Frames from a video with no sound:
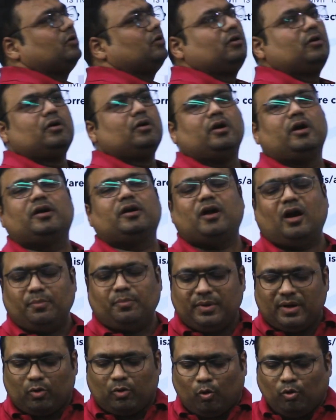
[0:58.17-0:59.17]
It can't
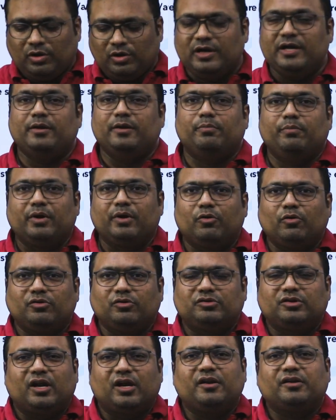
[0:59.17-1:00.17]
be only, because
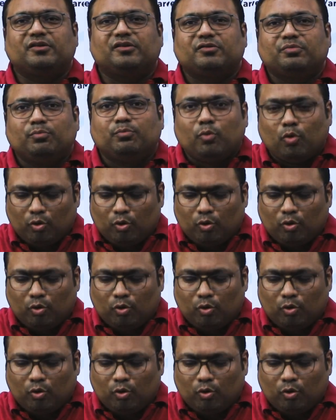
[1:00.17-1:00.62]
there is more